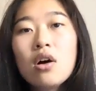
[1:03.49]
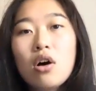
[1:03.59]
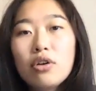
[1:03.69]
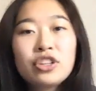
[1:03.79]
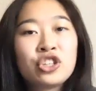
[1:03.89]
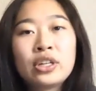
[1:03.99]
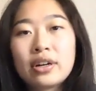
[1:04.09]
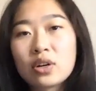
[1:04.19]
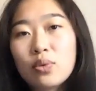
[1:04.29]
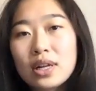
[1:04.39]
all the
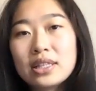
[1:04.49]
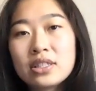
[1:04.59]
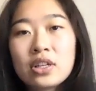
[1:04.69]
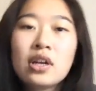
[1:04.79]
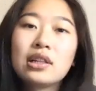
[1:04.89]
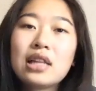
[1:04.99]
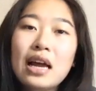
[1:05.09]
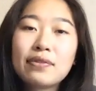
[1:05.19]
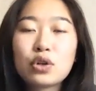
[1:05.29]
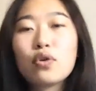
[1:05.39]
generic ones,
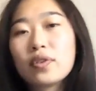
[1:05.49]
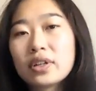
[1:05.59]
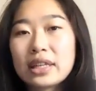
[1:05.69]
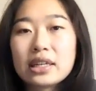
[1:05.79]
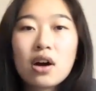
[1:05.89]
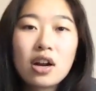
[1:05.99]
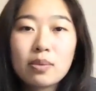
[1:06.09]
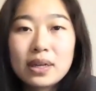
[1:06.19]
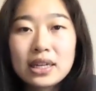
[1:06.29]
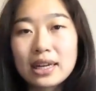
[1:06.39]
lives over, the
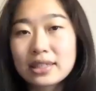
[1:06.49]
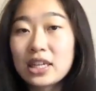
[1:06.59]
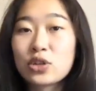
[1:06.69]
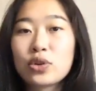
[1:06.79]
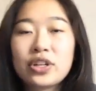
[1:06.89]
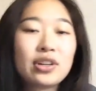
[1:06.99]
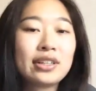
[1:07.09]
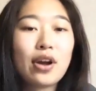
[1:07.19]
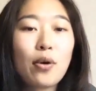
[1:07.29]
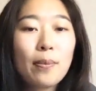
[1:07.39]
economy, etc. You already know.